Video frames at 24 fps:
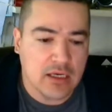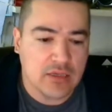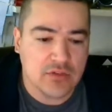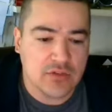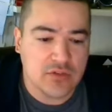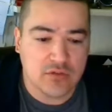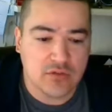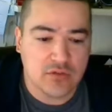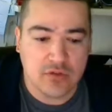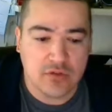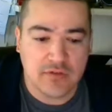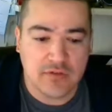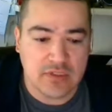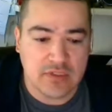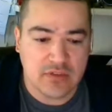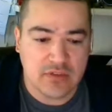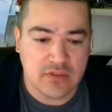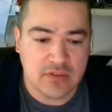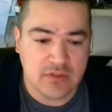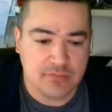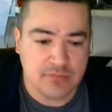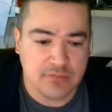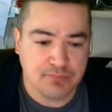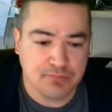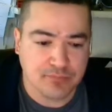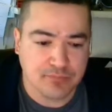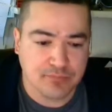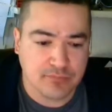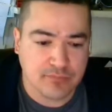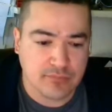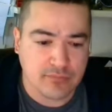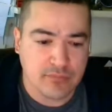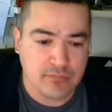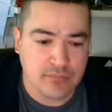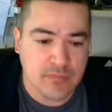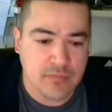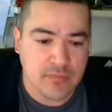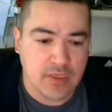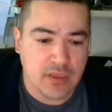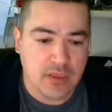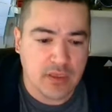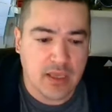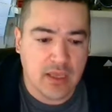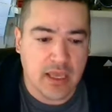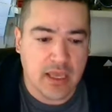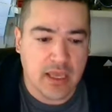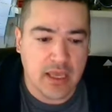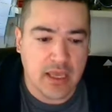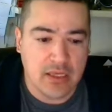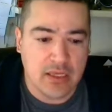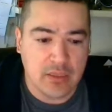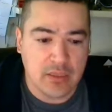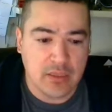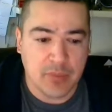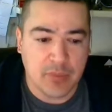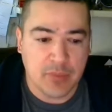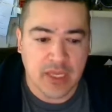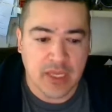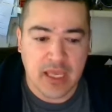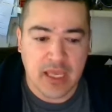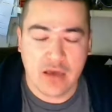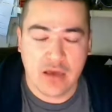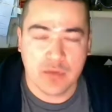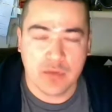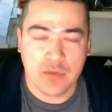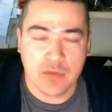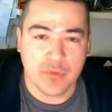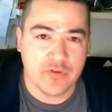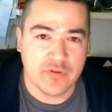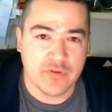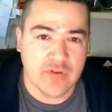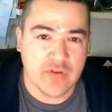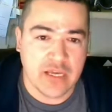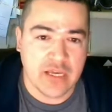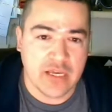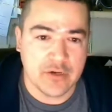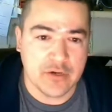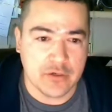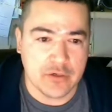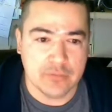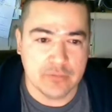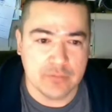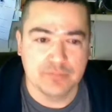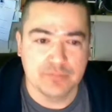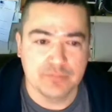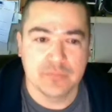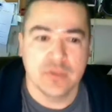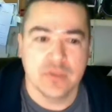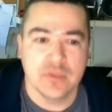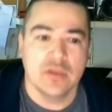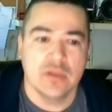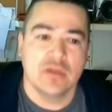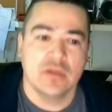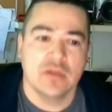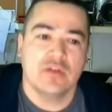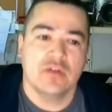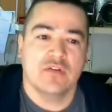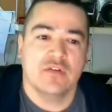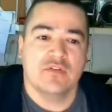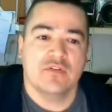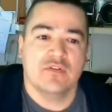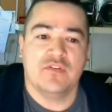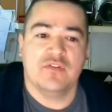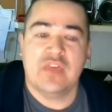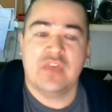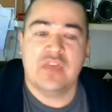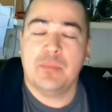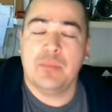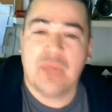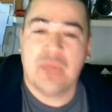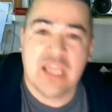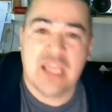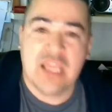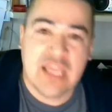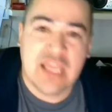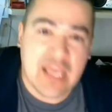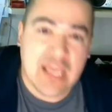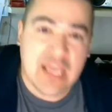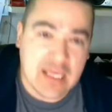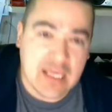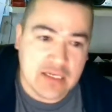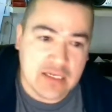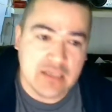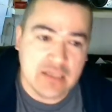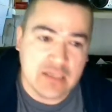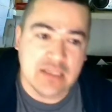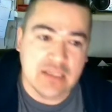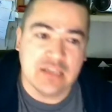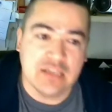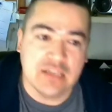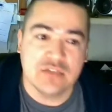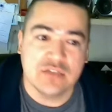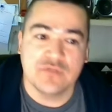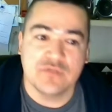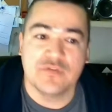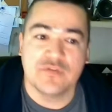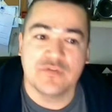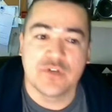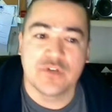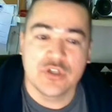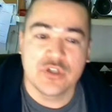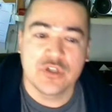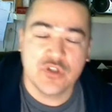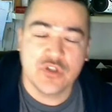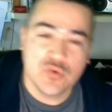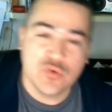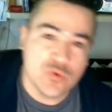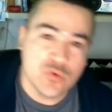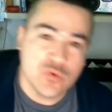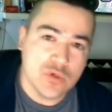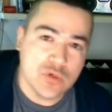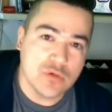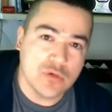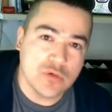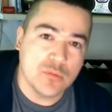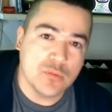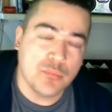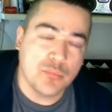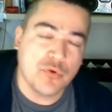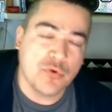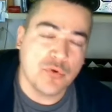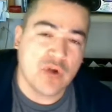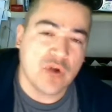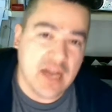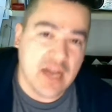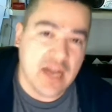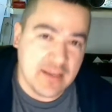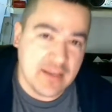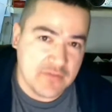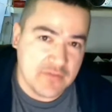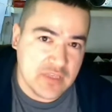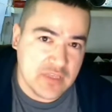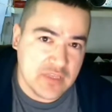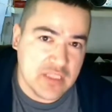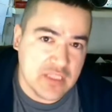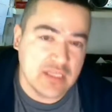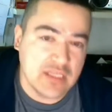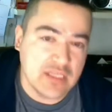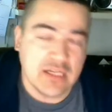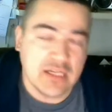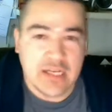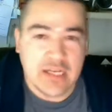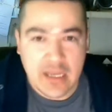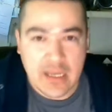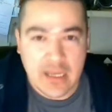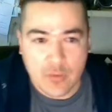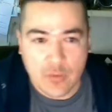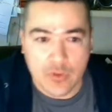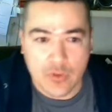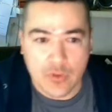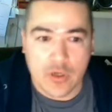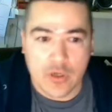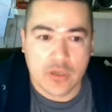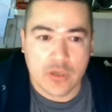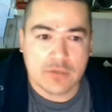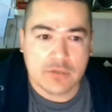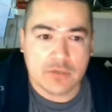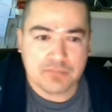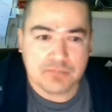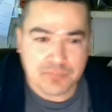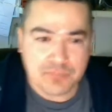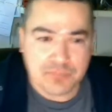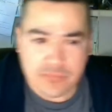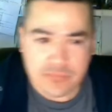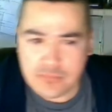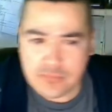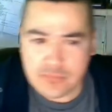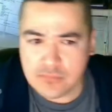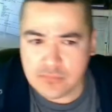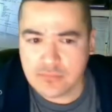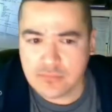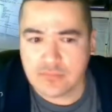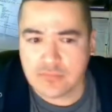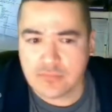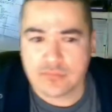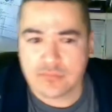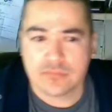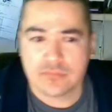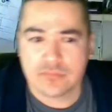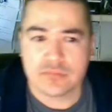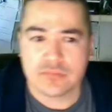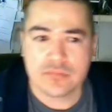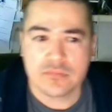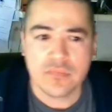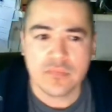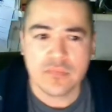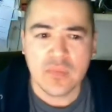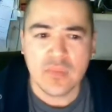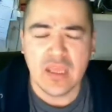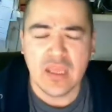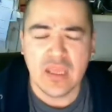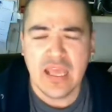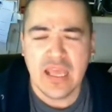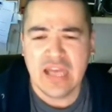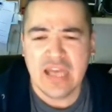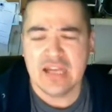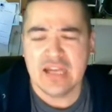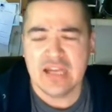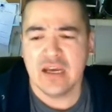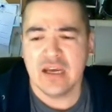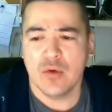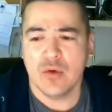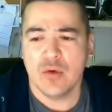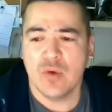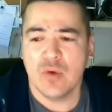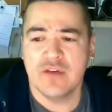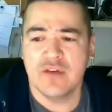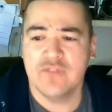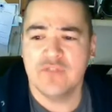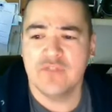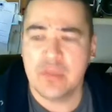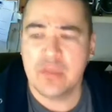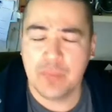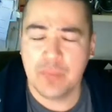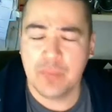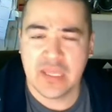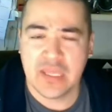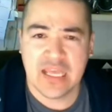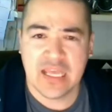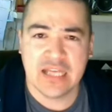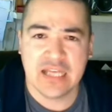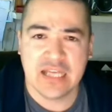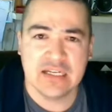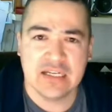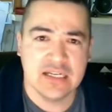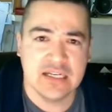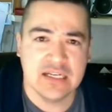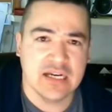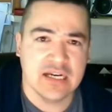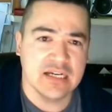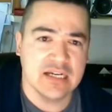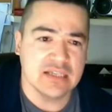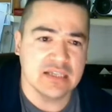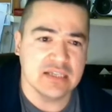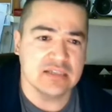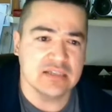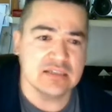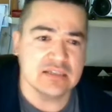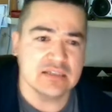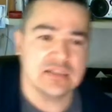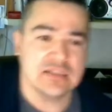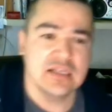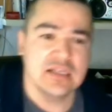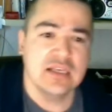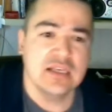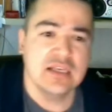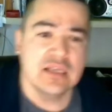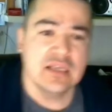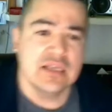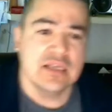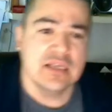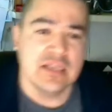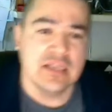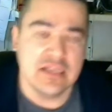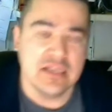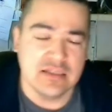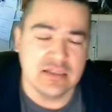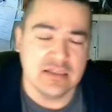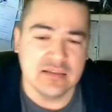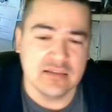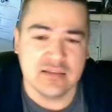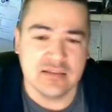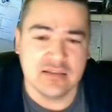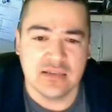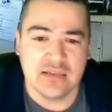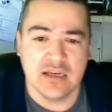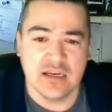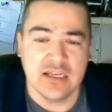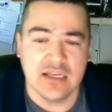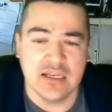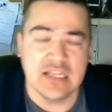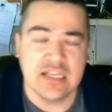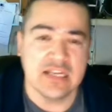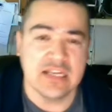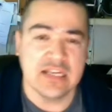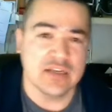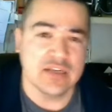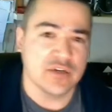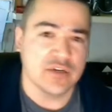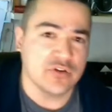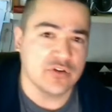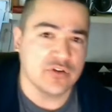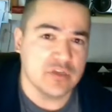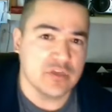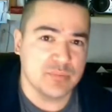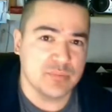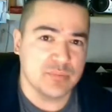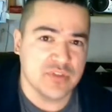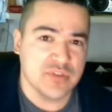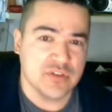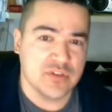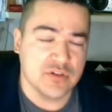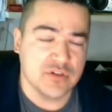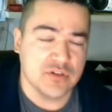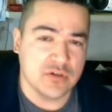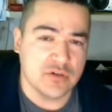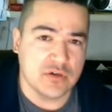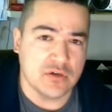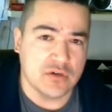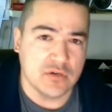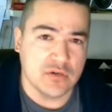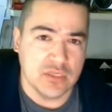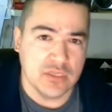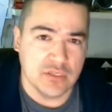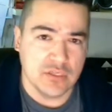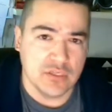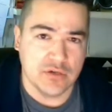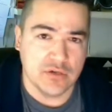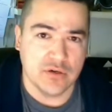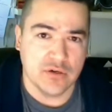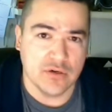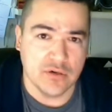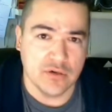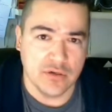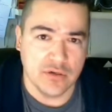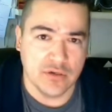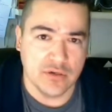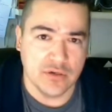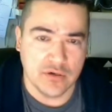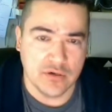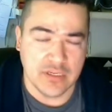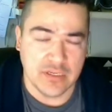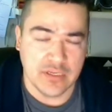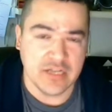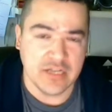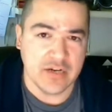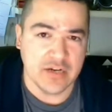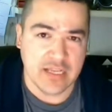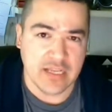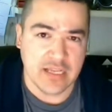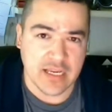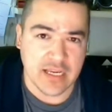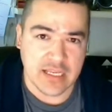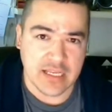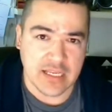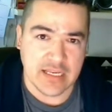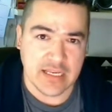service and you pick out a provider. VPN is Virtual Private Network. And what VPN does is it encrypts your internet